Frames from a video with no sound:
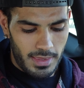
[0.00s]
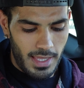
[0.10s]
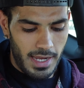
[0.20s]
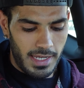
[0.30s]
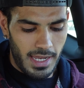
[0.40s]

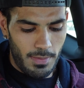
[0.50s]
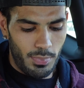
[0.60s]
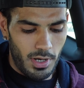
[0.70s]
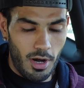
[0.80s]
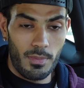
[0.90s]
that can
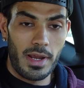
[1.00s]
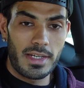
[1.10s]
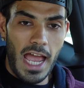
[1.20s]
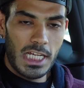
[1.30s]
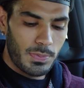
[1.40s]
put it on my
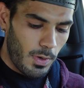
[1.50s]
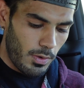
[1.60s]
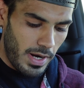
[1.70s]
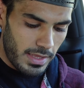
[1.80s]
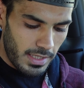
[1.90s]

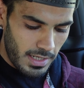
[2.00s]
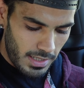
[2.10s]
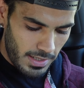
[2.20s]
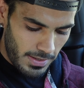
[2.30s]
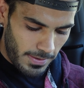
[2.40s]
dashboard right
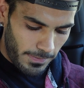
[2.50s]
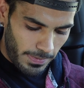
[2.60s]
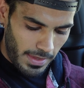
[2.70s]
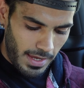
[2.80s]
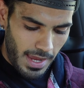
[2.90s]
there.
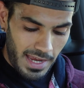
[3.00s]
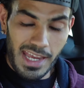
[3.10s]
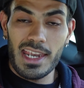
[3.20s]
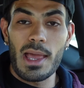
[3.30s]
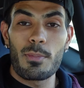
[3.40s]
And
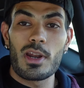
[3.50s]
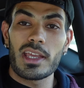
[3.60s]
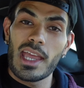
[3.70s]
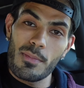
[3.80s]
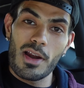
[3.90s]
can I put a
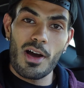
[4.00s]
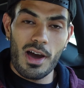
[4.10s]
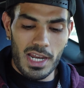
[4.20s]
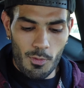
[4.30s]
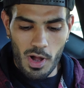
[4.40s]
camera
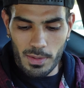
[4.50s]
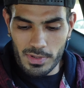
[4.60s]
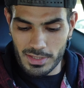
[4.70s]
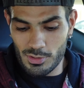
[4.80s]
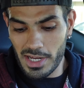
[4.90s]
on it while
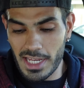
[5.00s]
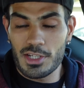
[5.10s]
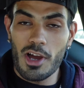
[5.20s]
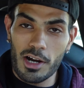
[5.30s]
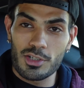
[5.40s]
I'm, so I
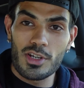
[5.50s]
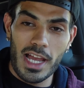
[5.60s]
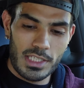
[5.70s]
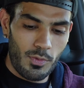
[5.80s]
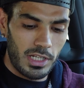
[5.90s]
can talk to you
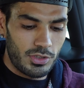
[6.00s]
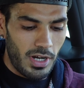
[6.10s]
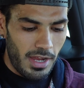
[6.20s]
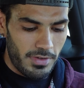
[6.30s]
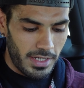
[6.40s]
guys while
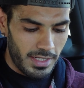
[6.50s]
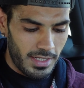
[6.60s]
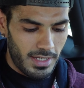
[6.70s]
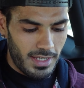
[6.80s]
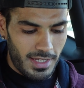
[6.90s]
driving.
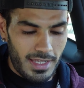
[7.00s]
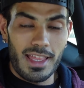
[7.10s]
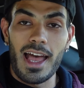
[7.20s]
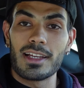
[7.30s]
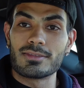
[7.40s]

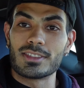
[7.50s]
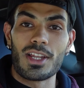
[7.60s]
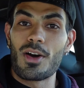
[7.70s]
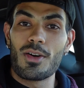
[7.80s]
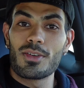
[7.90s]

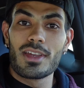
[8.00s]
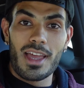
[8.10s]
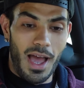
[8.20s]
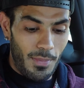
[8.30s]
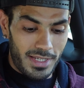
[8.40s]
You know,
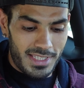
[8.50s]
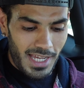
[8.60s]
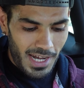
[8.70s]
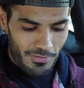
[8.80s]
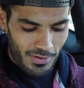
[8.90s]
I'm
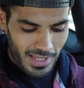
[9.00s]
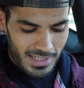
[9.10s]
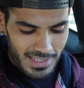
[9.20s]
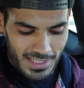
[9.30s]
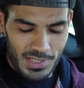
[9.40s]
excited for
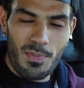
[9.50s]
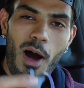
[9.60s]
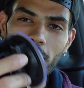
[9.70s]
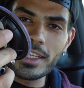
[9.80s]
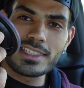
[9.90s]
this.
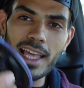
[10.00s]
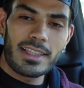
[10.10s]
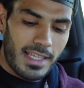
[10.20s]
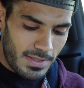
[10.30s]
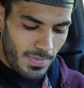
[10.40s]
Small things
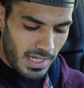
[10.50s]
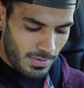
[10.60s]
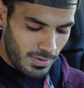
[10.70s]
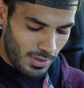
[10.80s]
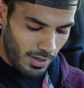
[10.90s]
like this make
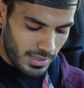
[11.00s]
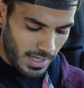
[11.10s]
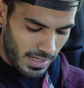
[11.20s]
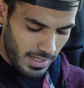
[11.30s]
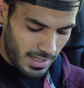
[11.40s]
me so
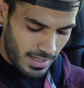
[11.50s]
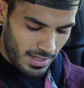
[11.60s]
excited.